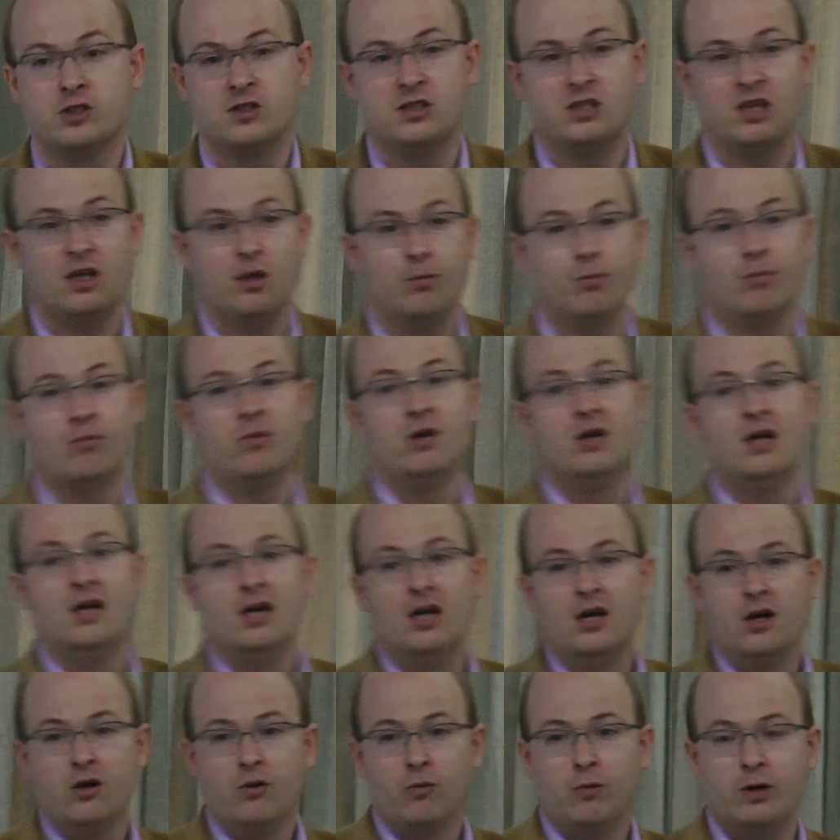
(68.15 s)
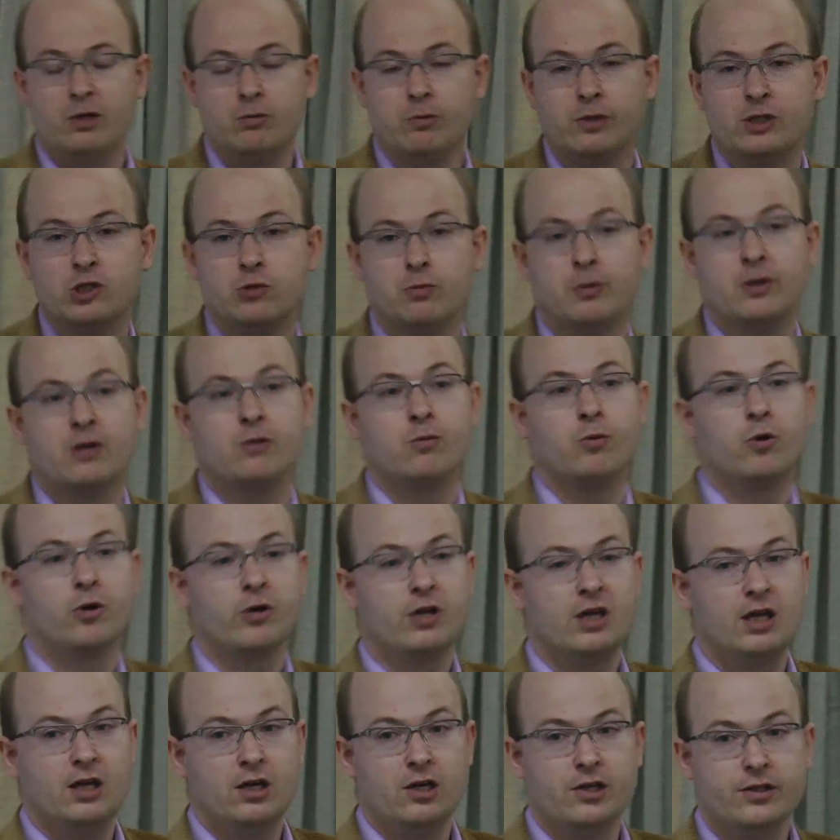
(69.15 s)
team with which we're
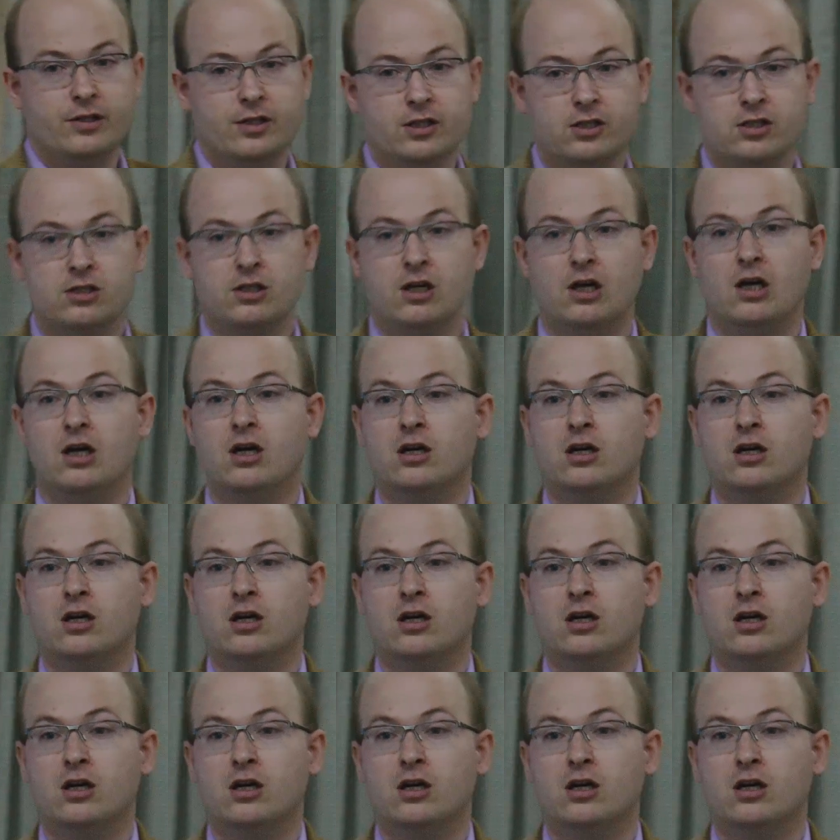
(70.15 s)
working on this